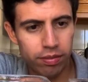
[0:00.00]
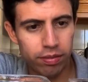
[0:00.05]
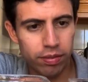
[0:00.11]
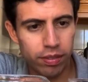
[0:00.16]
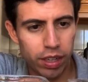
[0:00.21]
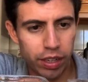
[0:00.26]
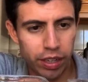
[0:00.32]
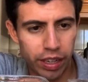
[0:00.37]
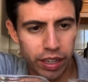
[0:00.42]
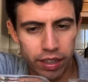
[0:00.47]

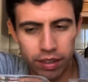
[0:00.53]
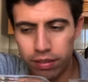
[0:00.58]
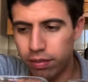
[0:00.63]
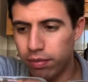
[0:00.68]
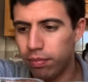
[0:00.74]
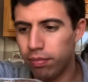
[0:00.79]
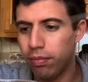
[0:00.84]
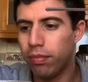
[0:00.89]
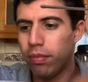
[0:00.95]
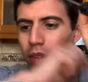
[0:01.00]
All right,
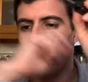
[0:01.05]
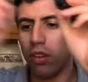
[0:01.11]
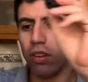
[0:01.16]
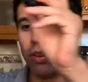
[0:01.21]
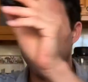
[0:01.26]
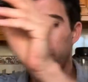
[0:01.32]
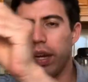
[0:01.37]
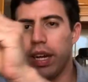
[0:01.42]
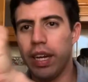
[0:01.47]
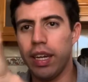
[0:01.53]
let's
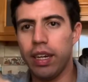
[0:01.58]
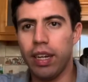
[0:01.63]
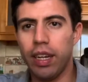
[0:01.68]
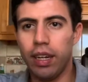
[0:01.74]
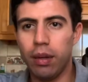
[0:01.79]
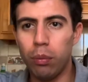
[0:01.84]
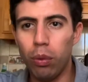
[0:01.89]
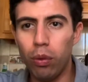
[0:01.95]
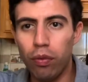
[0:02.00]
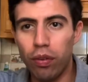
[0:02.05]
go ahead
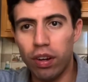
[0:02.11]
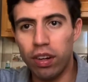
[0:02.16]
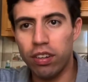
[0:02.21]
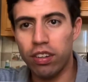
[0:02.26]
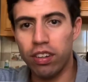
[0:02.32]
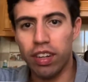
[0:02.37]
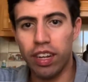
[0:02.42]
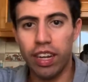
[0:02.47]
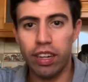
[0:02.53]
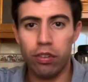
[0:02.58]
and move on to
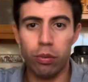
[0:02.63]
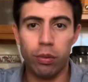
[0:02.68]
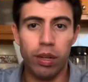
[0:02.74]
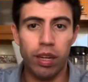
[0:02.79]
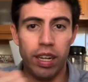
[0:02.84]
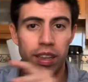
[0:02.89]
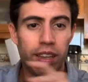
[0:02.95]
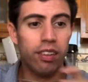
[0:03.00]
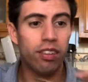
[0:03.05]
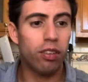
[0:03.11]
the last one.
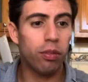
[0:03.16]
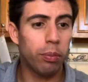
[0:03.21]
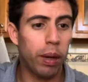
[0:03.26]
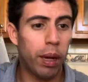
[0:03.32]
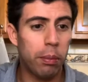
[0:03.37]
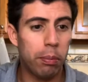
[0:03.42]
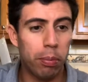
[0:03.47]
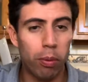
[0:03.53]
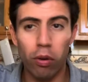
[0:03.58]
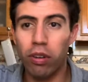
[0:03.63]
And this is my
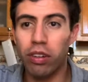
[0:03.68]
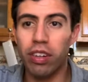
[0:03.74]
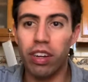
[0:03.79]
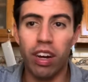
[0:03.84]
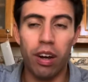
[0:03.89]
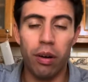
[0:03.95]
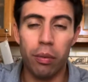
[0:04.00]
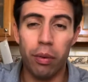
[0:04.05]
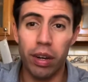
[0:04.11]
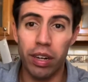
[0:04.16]
boiling
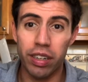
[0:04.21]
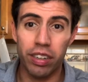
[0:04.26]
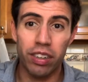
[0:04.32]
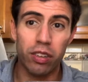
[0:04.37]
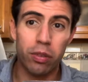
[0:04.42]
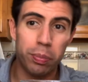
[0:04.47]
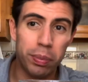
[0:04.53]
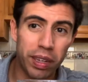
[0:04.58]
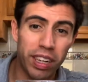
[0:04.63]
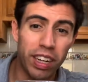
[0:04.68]
hot water. It's
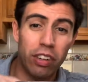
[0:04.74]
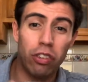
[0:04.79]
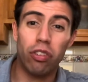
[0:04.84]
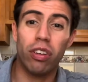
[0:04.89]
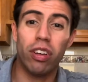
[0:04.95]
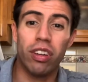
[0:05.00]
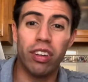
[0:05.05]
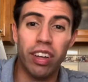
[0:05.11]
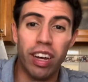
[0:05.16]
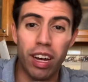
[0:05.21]
been actually
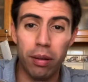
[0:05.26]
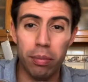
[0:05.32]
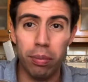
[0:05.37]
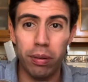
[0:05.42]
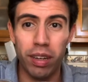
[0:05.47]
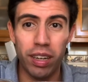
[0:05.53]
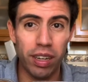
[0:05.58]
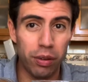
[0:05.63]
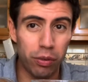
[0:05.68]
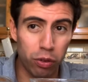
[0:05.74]
on the hot
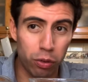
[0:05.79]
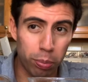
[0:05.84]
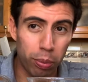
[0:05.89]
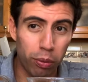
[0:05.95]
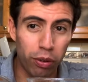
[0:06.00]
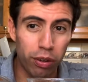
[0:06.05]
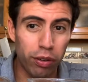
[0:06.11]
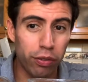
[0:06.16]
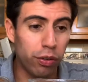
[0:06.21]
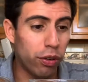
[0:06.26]
plate. It was
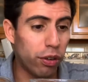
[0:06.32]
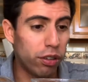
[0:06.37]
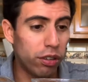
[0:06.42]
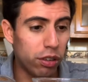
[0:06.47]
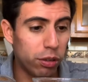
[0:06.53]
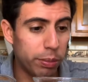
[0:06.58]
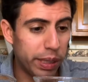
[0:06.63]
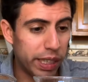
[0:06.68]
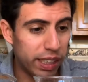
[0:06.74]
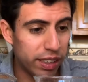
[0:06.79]
boiling for a little
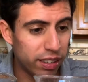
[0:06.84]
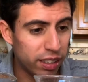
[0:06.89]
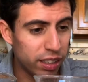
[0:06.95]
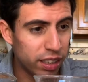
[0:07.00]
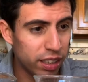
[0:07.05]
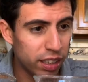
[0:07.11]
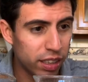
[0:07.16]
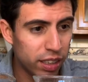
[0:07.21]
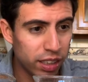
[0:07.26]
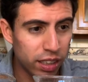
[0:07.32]
bit.
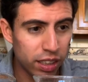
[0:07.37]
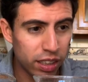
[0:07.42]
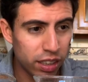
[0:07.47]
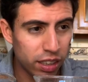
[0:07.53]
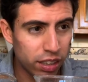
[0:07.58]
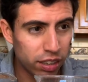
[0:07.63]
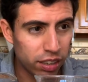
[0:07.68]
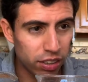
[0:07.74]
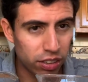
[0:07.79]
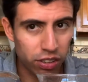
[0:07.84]

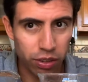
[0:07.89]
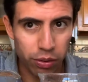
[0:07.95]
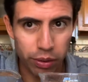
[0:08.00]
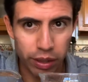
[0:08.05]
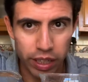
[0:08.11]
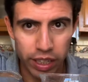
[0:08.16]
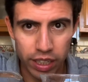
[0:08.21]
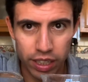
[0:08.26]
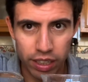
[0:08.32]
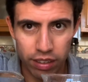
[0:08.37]
Let's go
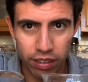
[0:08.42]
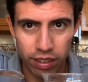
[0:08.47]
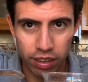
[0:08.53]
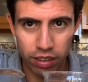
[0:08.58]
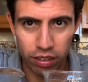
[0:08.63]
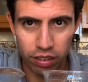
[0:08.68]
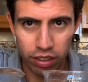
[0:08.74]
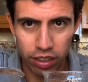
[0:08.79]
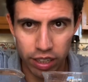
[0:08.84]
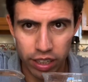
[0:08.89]
ahead and take a
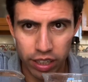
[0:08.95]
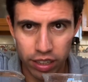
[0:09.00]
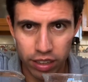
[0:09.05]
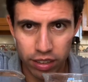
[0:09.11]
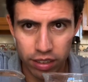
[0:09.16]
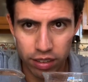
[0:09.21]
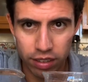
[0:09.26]
look at it.